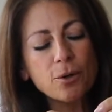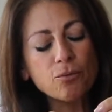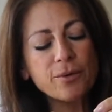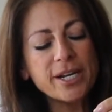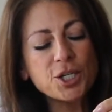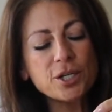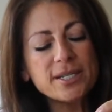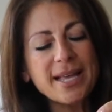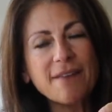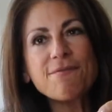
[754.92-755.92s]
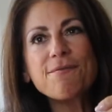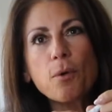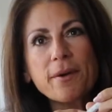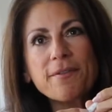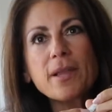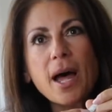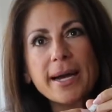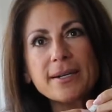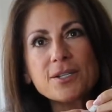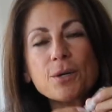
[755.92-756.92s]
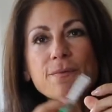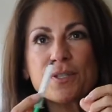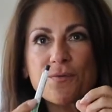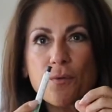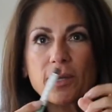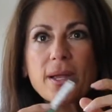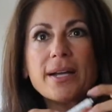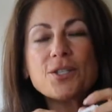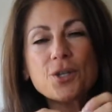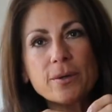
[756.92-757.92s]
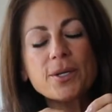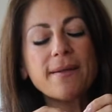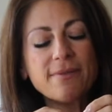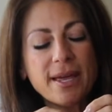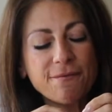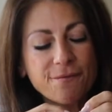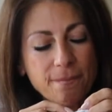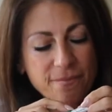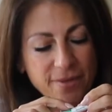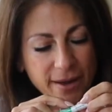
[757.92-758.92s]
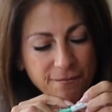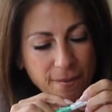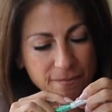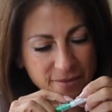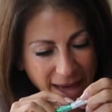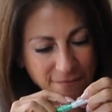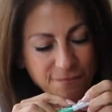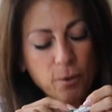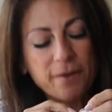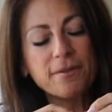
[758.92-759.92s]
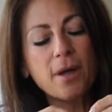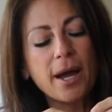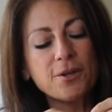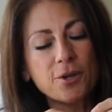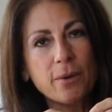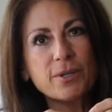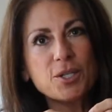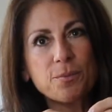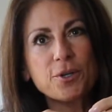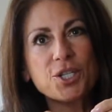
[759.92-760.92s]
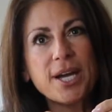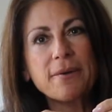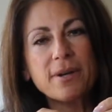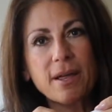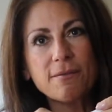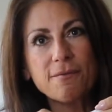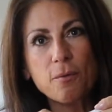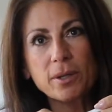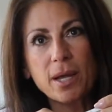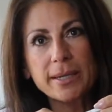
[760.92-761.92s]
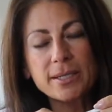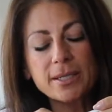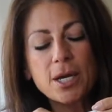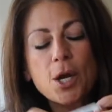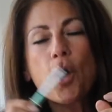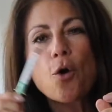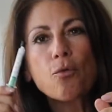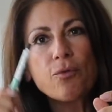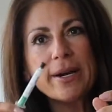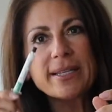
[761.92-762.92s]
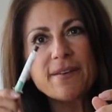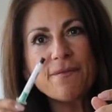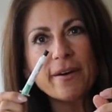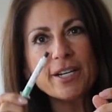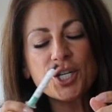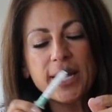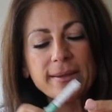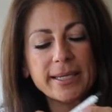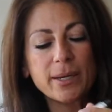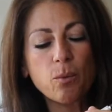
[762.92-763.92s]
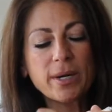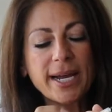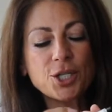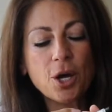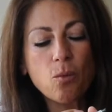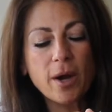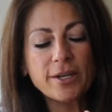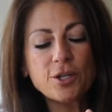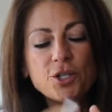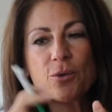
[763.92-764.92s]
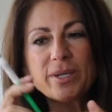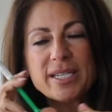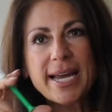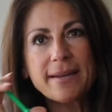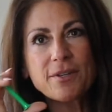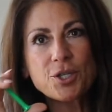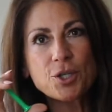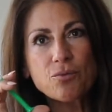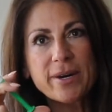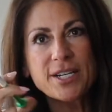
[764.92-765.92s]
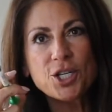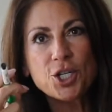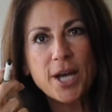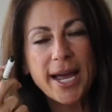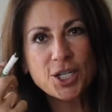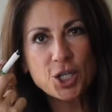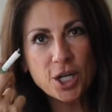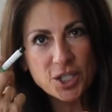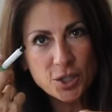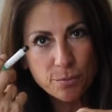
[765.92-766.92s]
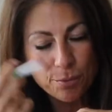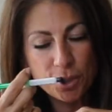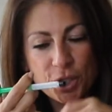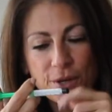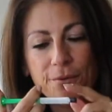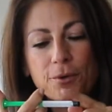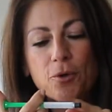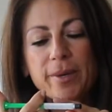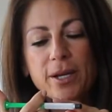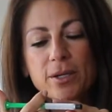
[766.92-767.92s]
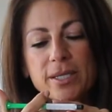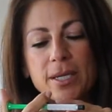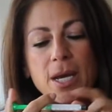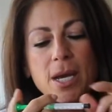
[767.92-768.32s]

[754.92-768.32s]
reaches that 4th line. So if it's 4 lines, you're going to, and then from that 4th line, you're going to push out another 4 lines. Really very gently. What I don't want you to do is take the syringe and just push it through, because